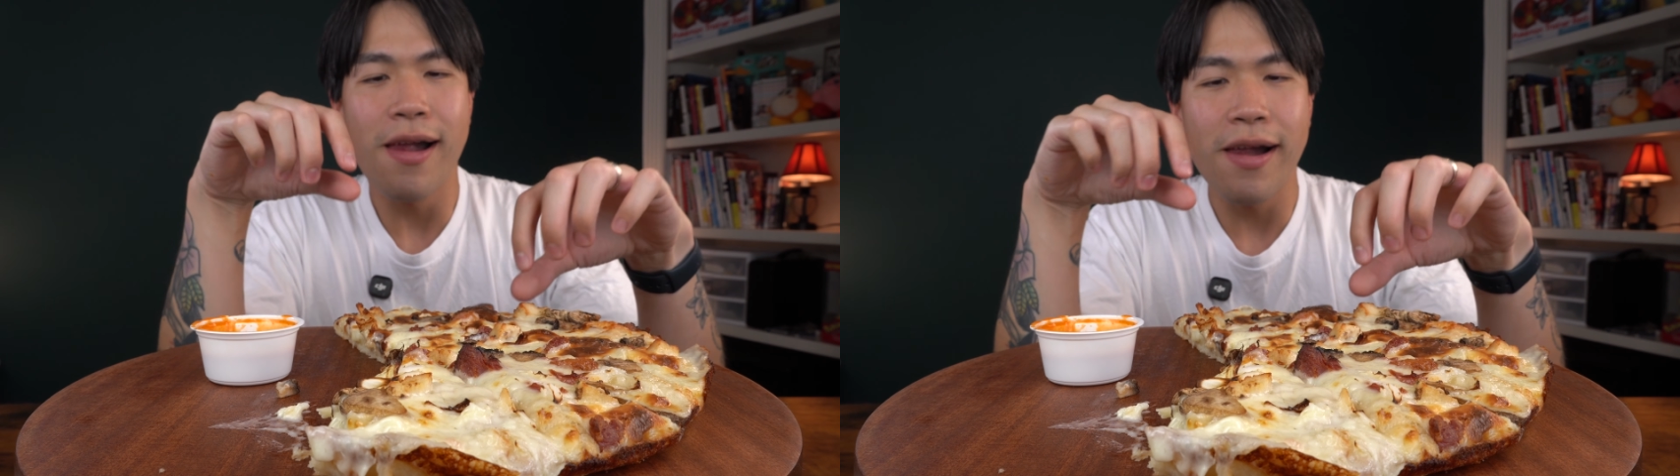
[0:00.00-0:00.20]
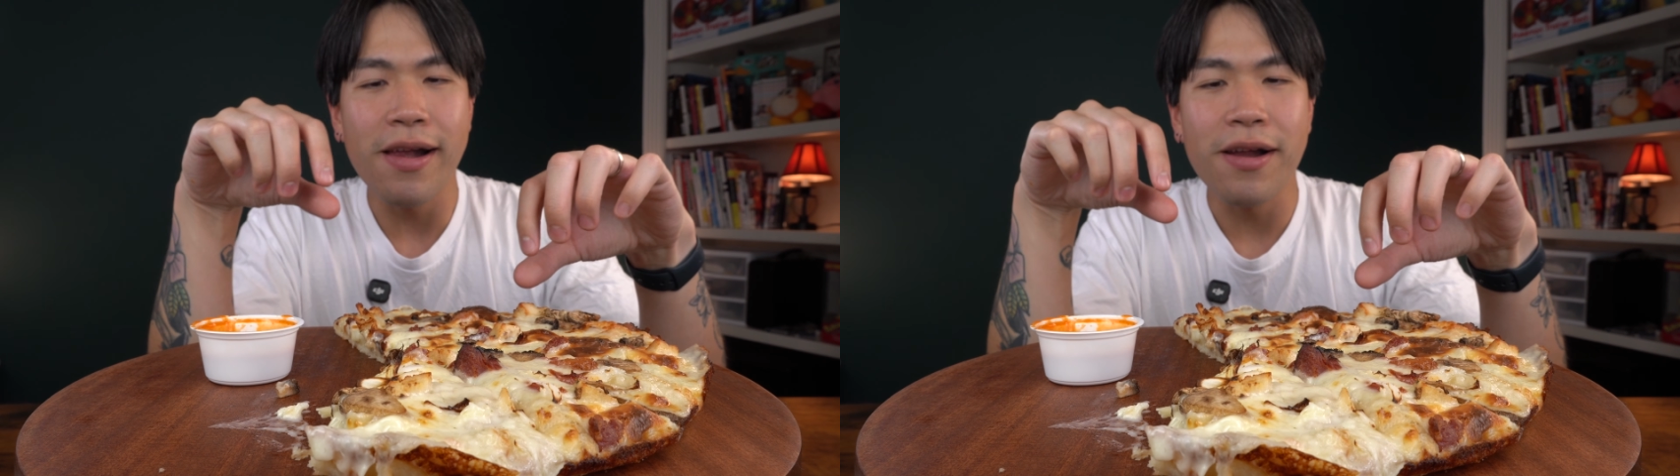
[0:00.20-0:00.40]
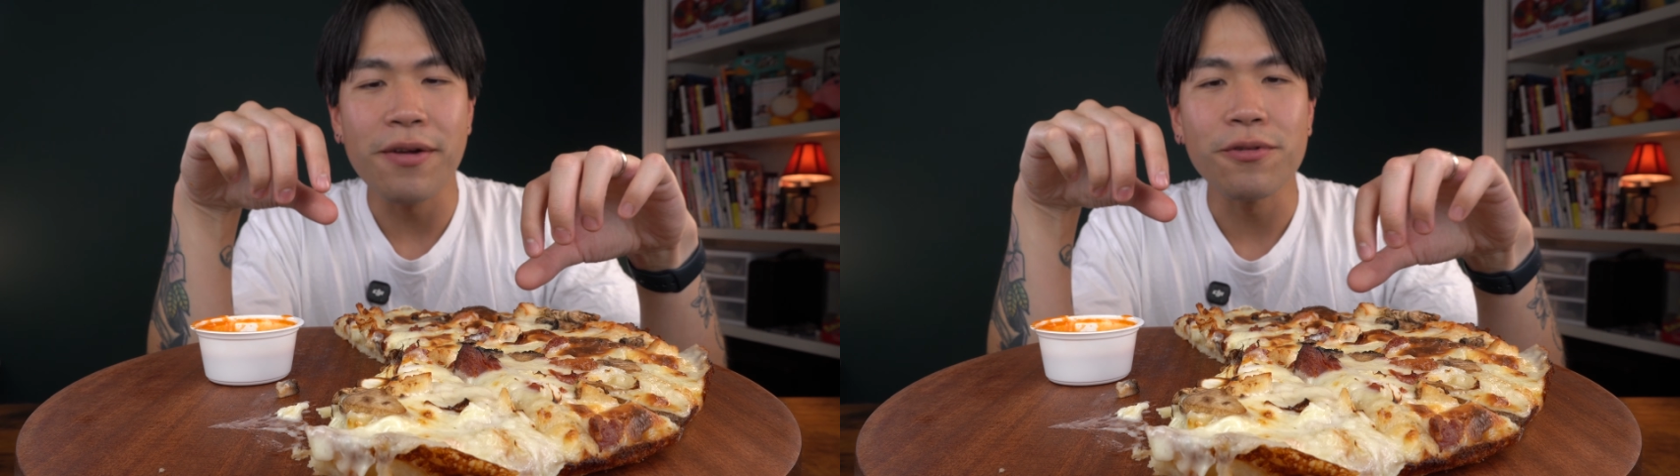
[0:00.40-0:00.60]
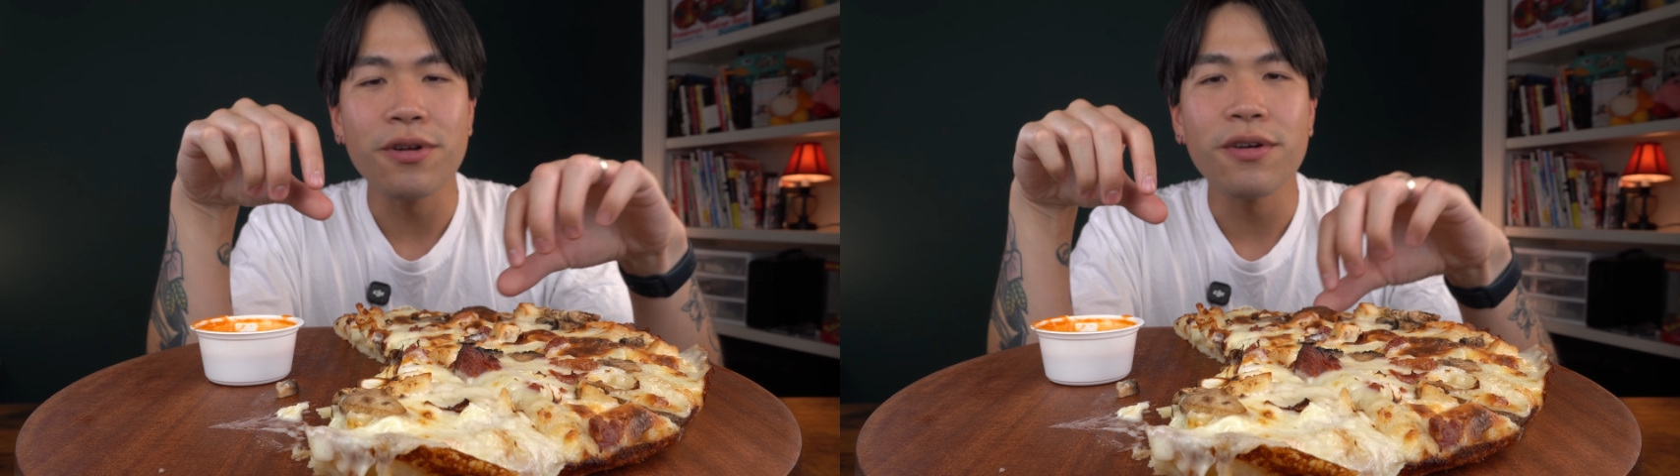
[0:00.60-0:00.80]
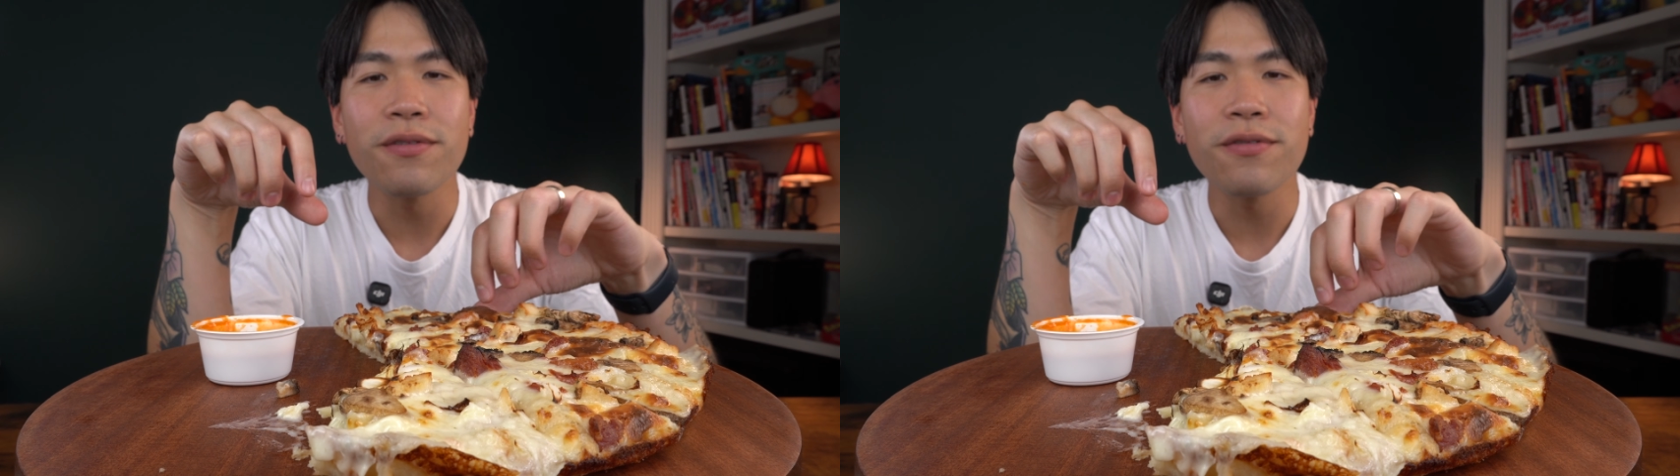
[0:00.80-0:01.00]
And we'll
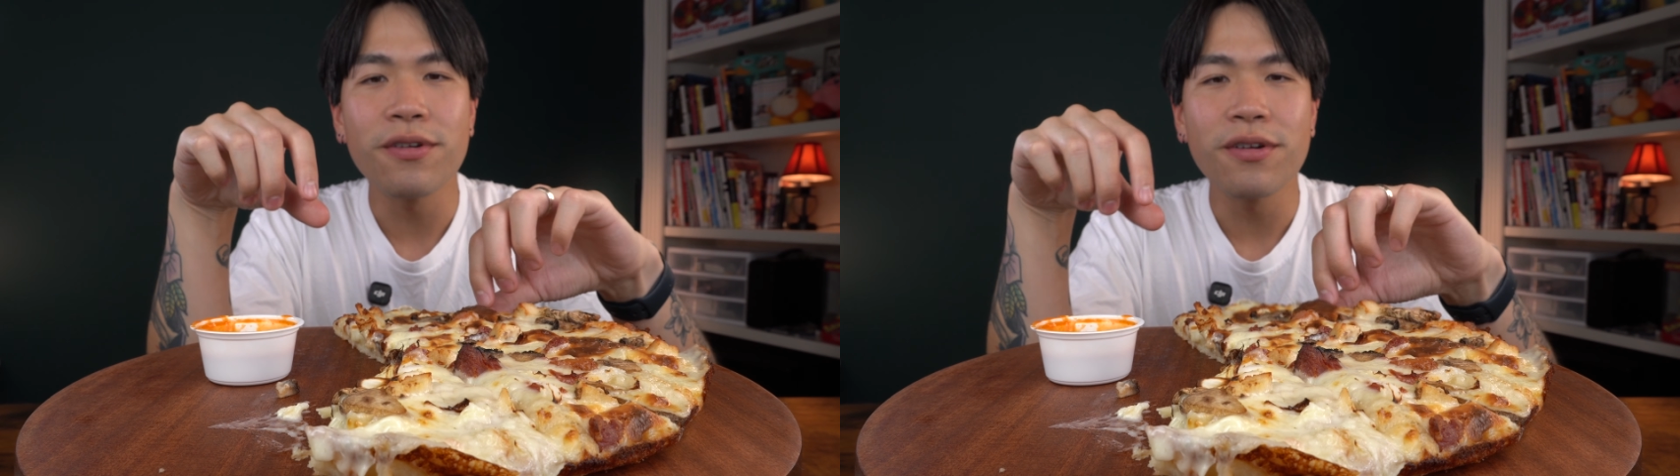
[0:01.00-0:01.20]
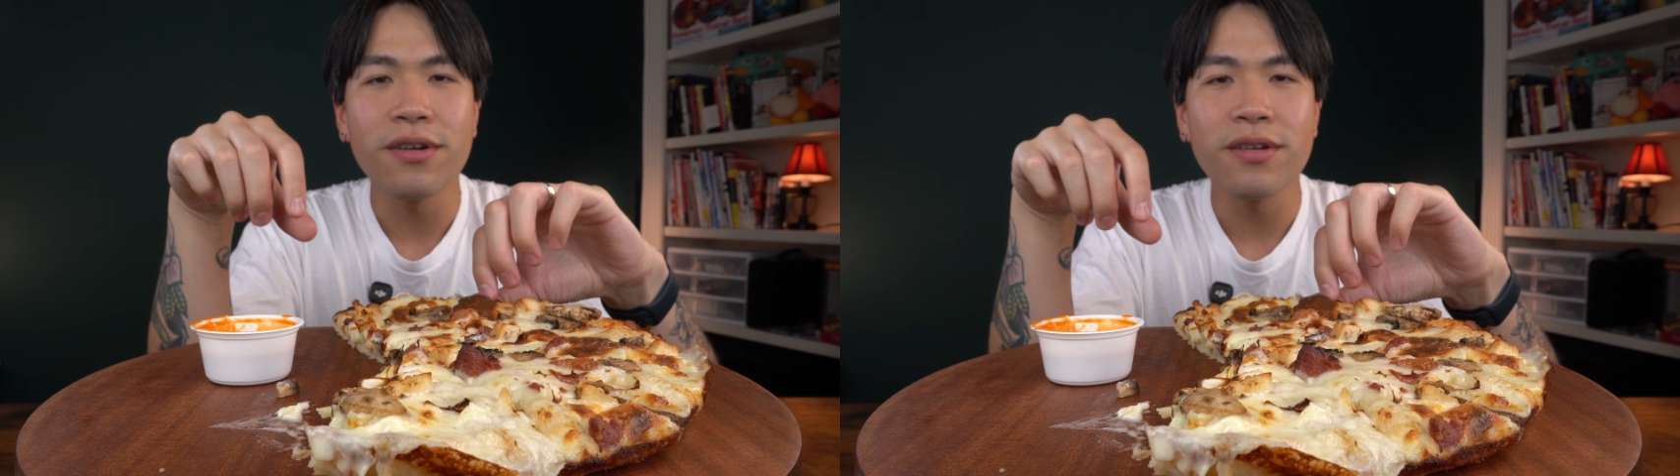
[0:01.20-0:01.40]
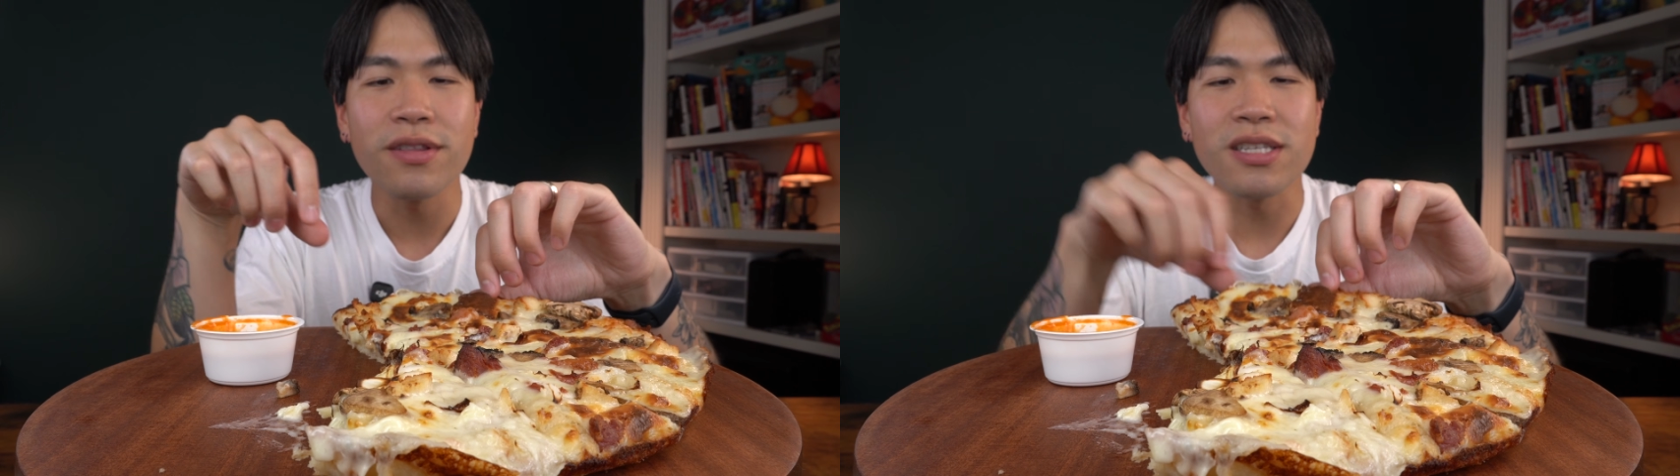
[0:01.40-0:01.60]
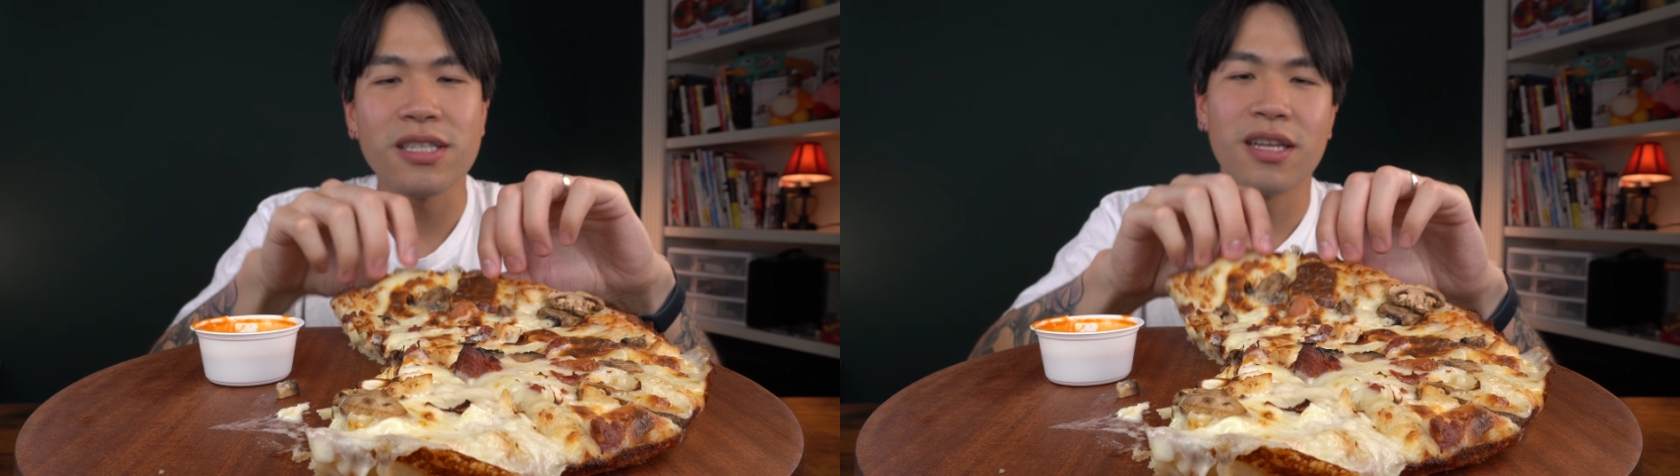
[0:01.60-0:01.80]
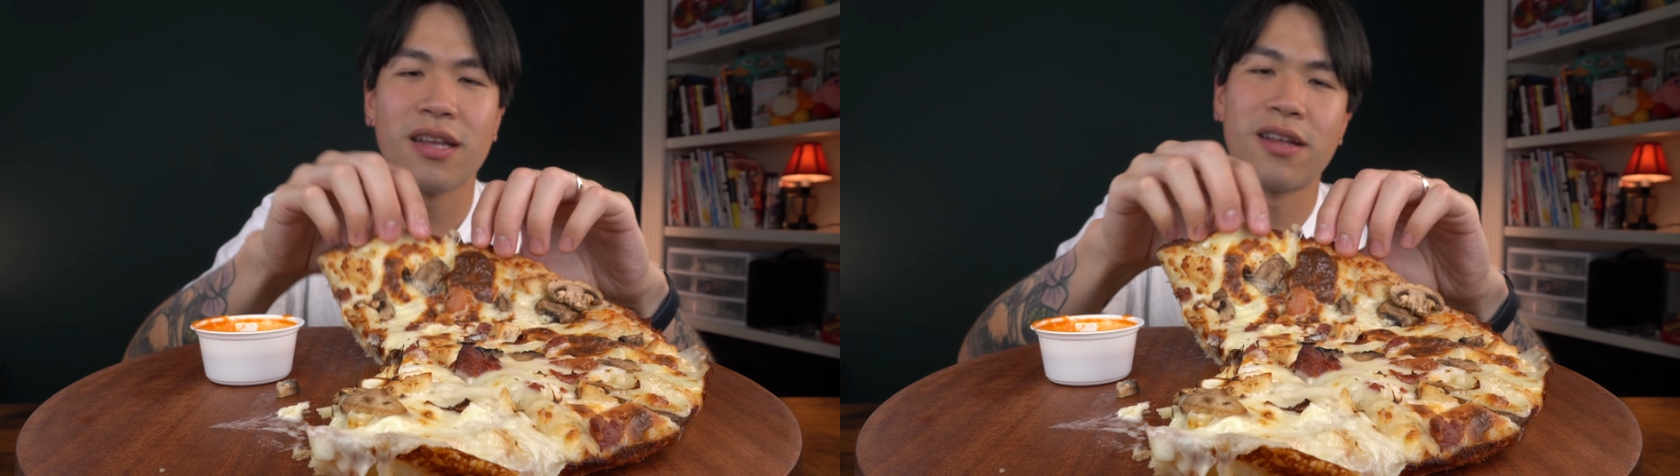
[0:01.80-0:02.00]
go for this